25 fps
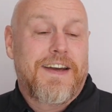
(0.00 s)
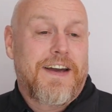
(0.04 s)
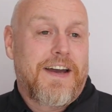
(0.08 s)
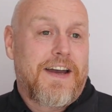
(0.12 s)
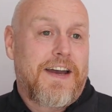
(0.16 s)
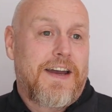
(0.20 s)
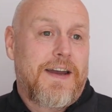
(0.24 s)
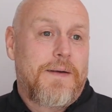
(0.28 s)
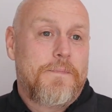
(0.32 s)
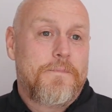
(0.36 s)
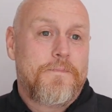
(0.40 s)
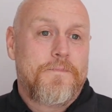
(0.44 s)

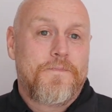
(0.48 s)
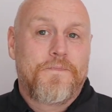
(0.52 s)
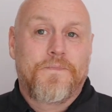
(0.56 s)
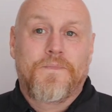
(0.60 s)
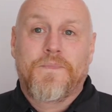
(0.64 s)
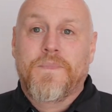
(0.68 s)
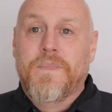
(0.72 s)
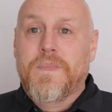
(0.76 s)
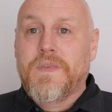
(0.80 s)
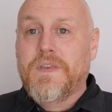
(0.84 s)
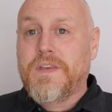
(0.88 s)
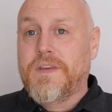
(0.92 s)

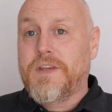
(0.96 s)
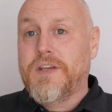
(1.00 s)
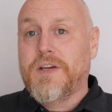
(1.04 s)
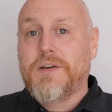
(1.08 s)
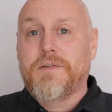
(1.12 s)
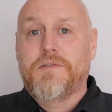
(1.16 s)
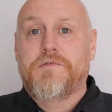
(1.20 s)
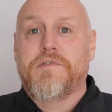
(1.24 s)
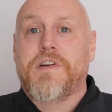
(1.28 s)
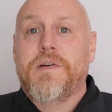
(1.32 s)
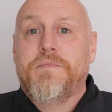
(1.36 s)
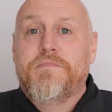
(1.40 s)

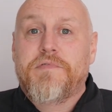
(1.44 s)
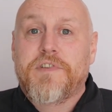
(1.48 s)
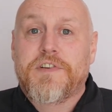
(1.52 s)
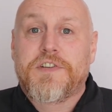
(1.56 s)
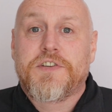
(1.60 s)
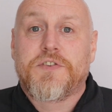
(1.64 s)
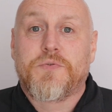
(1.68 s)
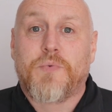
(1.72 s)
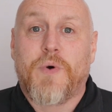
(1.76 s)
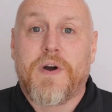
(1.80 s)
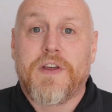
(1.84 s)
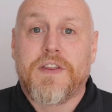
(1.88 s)
The Great
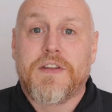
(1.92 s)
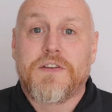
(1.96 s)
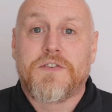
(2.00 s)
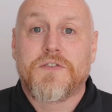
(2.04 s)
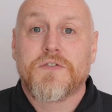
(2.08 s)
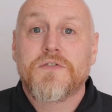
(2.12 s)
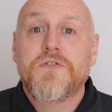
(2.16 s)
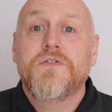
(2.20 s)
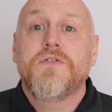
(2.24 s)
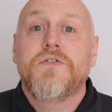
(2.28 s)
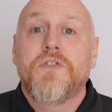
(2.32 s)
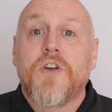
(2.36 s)
British weather
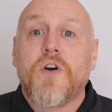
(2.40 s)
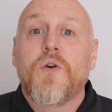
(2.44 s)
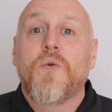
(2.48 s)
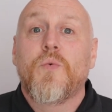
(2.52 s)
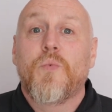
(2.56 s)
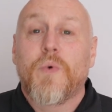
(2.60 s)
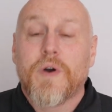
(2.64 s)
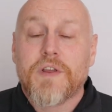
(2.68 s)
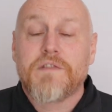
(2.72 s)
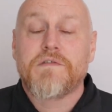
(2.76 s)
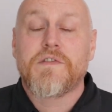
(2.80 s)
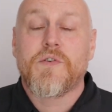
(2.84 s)
doesn't know
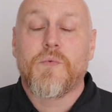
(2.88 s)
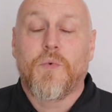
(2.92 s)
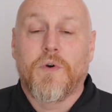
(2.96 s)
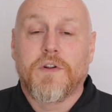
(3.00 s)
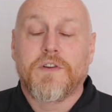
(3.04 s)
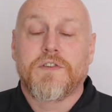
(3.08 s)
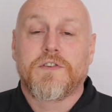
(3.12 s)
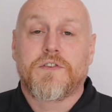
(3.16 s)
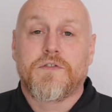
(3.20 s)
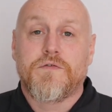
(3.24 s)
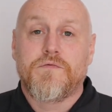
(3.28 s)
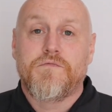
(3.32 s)
whether it
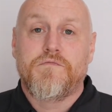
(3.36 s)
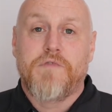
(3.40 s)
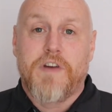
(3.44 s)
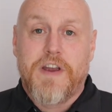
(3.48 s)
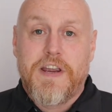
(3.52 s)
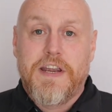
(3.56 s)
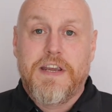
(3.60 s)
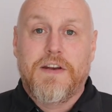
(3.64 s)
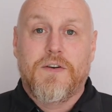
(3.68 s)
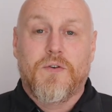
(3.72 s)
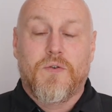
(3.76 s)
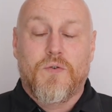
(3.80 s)
wants to
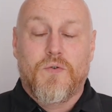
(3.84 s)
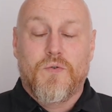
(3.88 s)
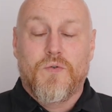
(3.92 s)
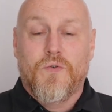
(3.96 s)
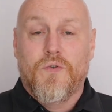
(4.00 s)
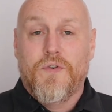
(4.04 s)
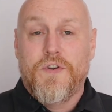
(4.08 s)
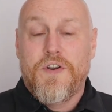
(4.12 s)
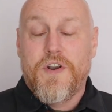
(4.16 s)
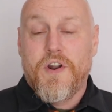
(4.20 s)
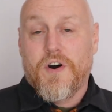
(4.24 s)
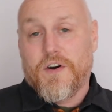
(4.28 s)
rain
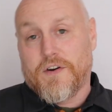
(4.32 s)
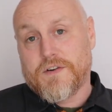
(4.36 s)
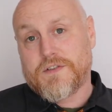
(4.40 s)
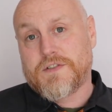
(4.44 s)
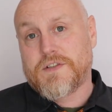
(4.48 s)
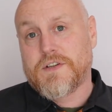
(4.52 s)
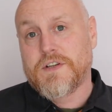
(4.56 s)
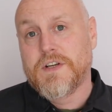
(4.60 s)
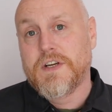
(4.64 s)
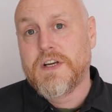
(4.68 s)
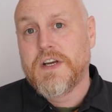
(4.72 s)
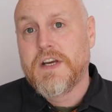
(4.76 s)
or
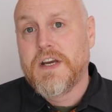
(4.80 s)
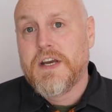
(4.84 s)
not.